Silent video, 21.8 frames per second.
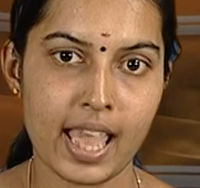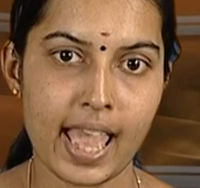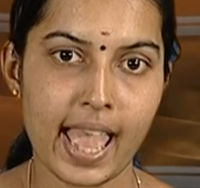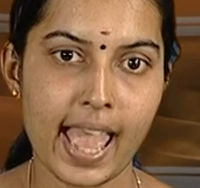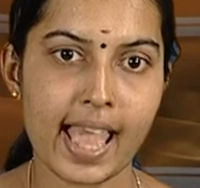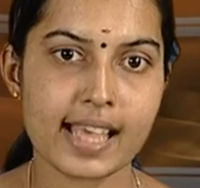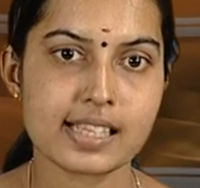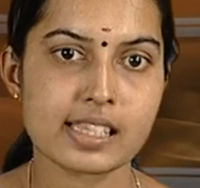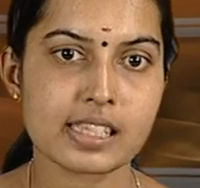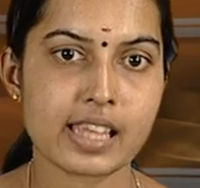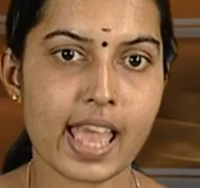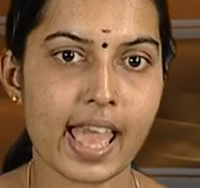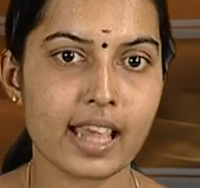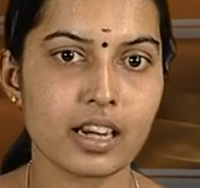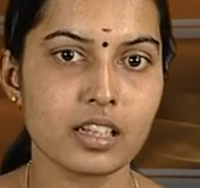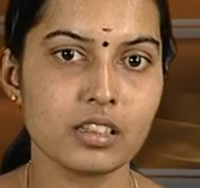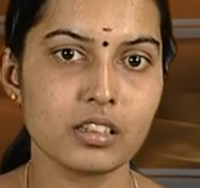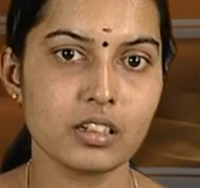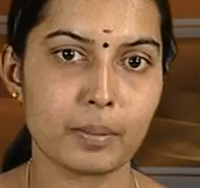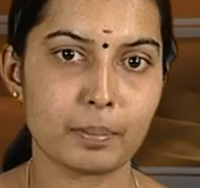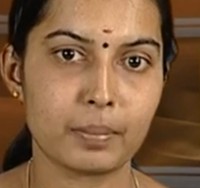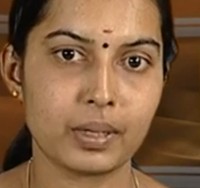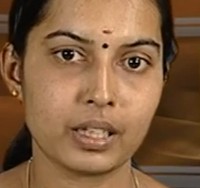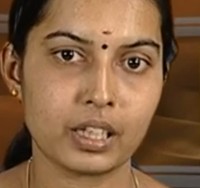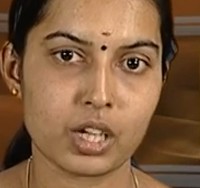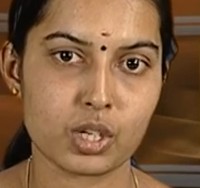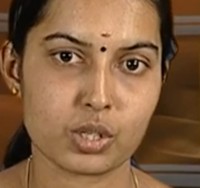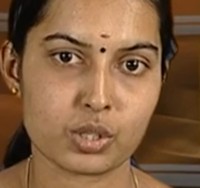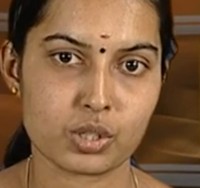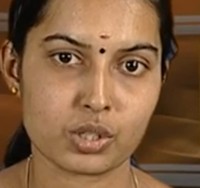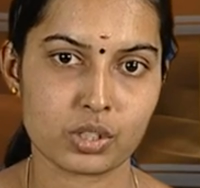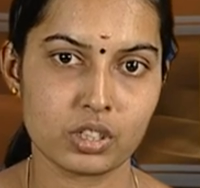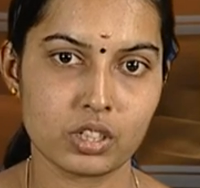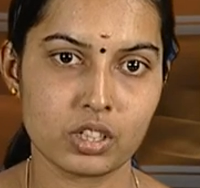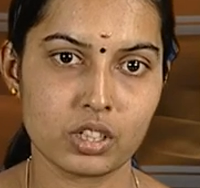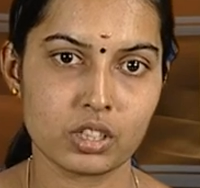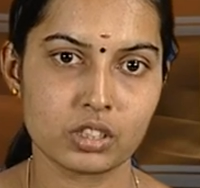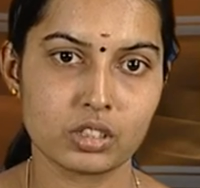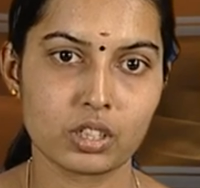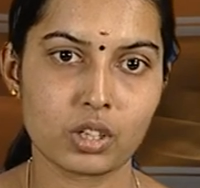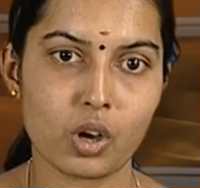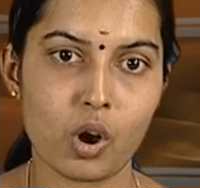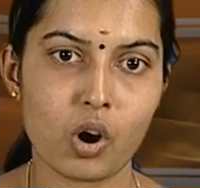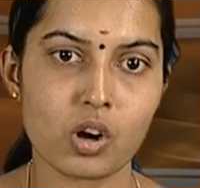As another application,
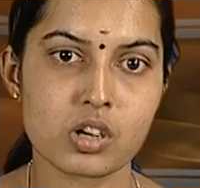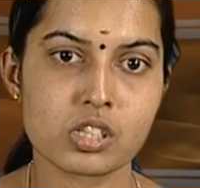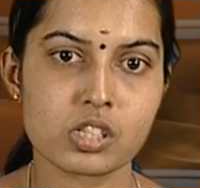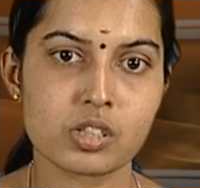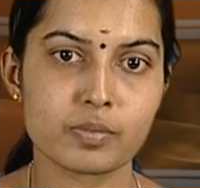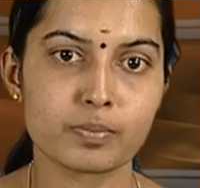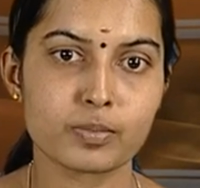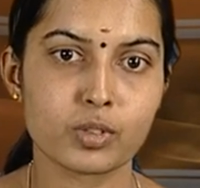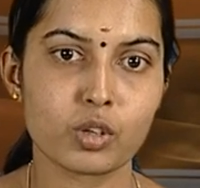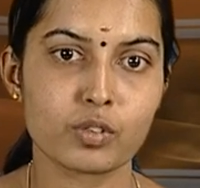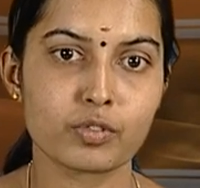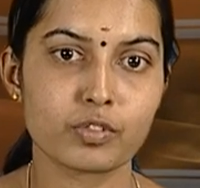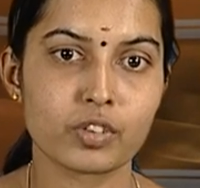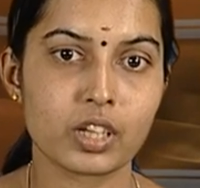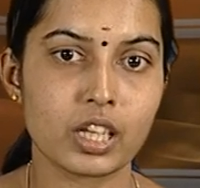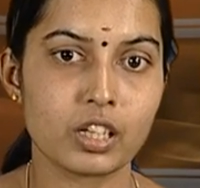the concept of